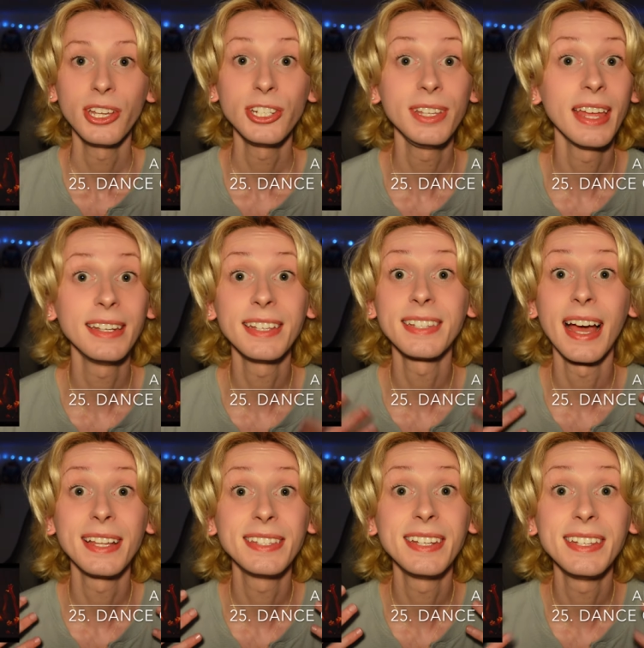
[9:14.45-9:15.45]
She then
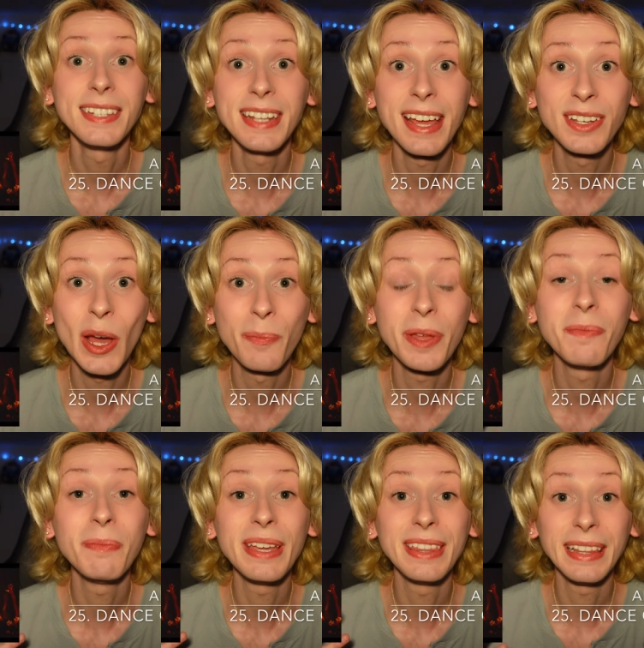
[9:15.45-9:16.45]
decides to stand up
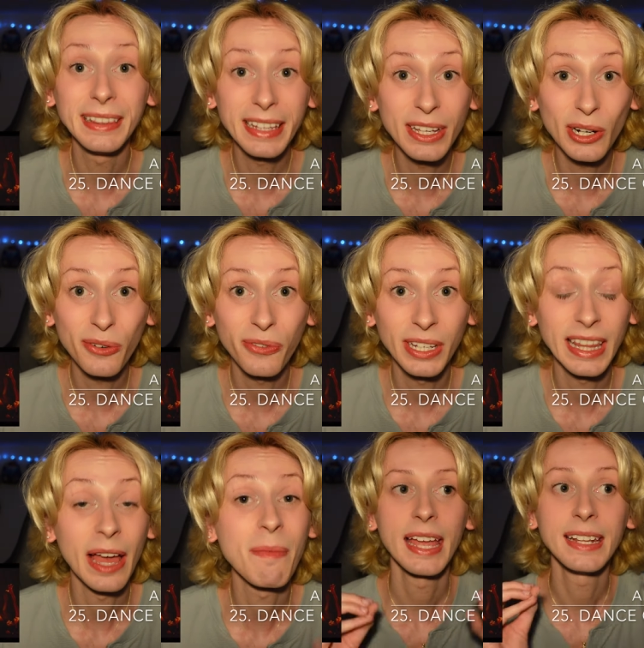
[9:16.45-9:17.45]
and be the leader for
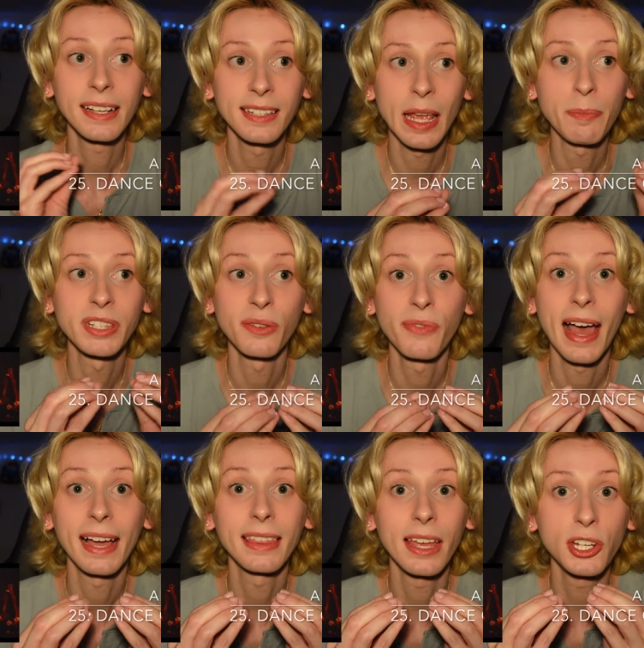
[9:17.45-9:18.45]
them, and accepts the
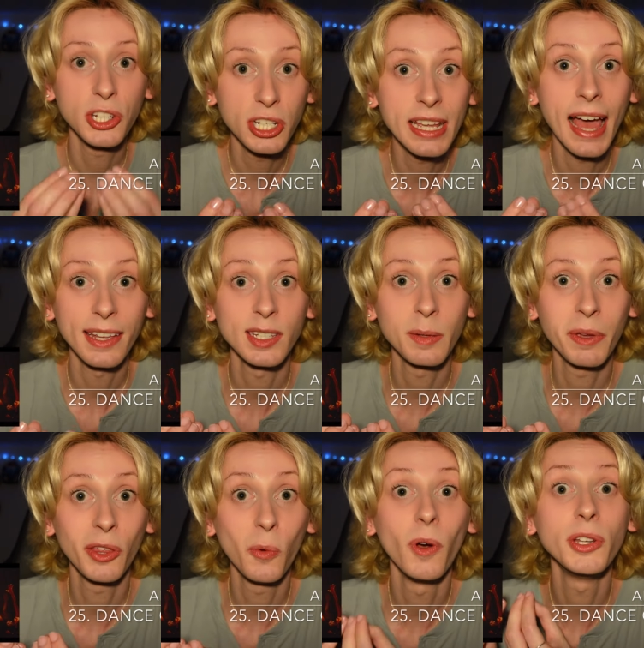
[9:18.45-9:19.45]
fact that she has to be
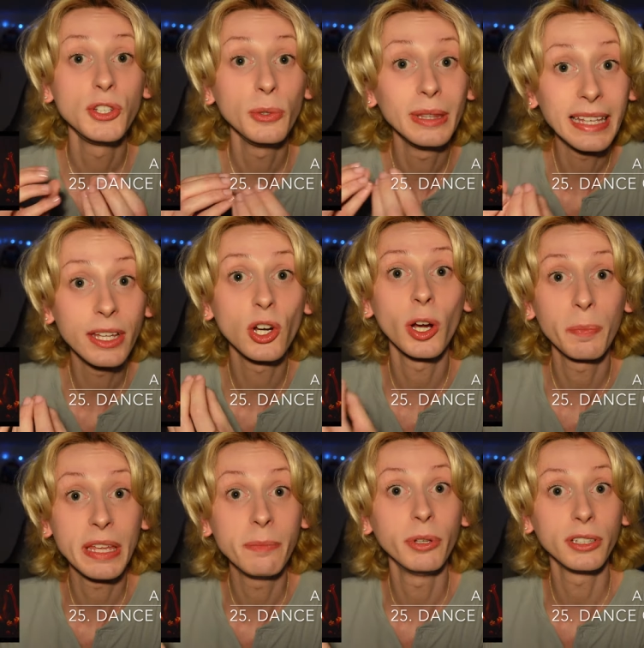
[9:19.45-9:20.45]
the one to lead her
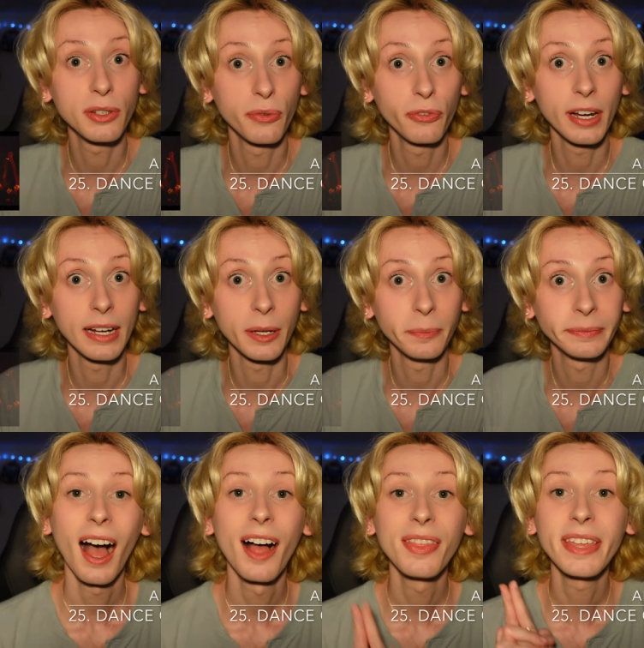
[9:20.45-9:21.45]
people to freedom.
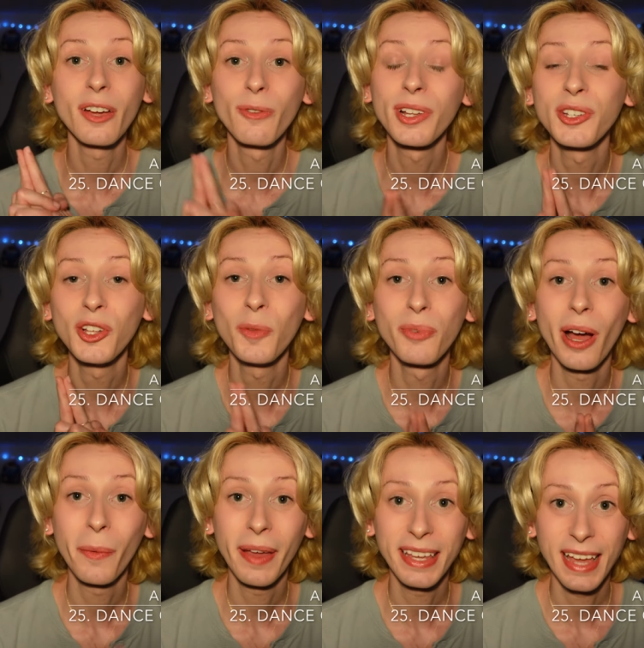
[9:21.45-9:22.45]
On the original
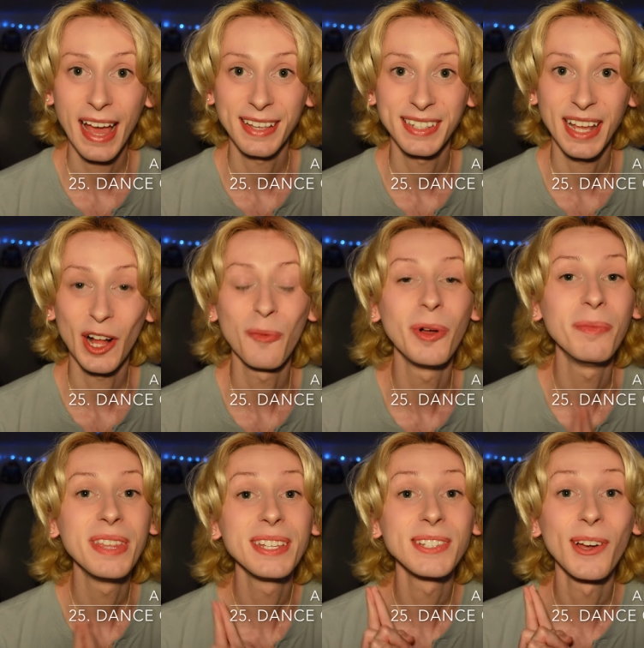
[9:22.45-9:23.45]
Broadway cast album,
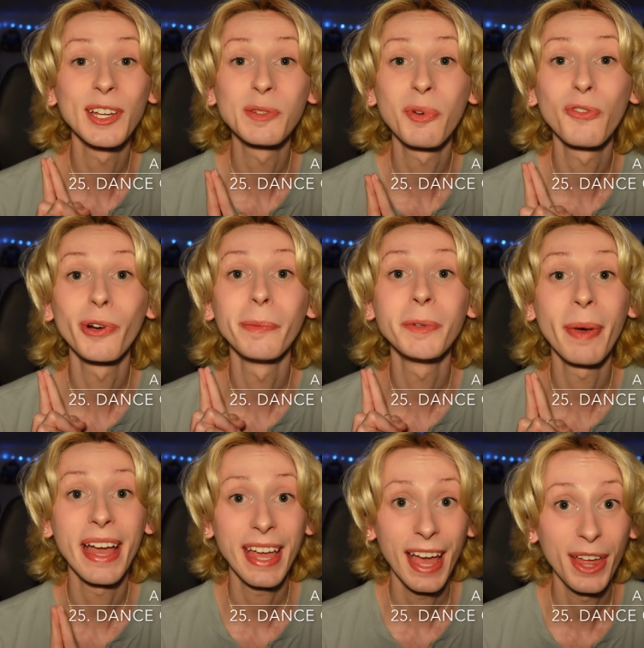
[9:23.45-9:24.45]
this song is performed
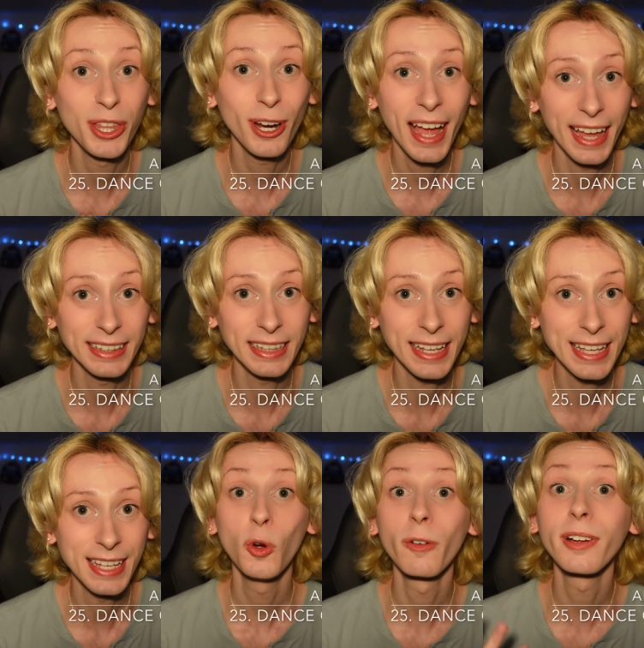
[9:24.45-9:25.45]
by Heather
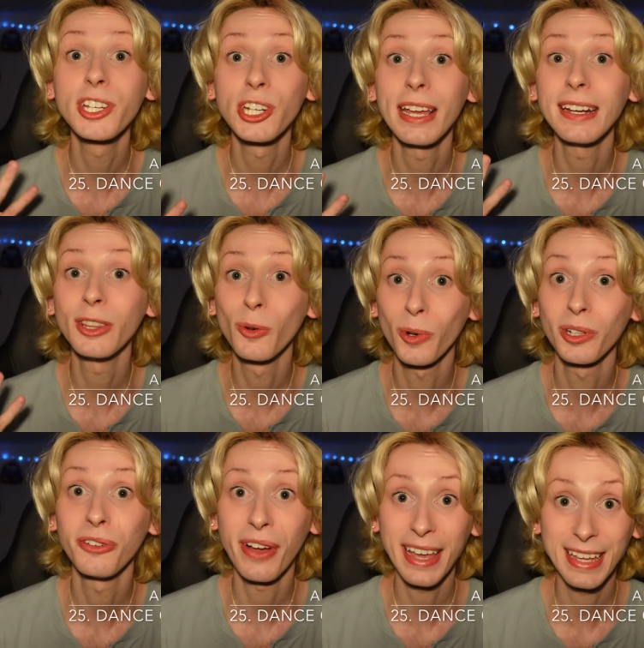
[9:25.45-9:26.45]
Headley, who originated the role
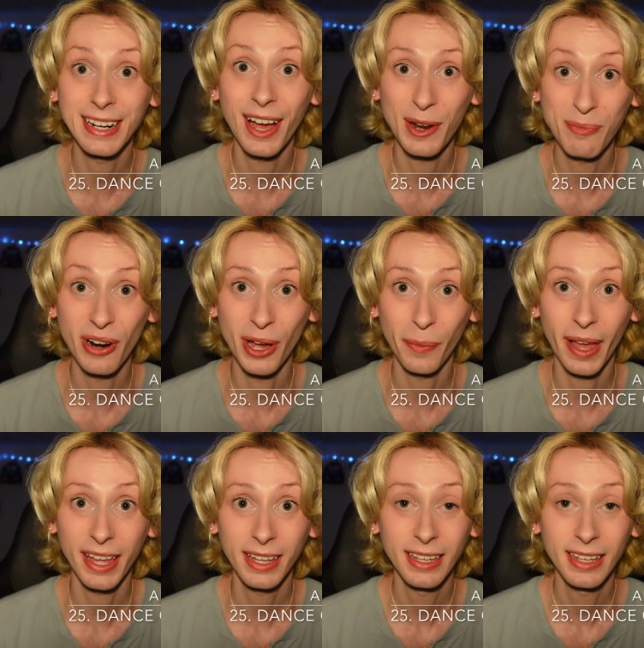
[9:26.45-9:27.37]
of Aida on Broadway.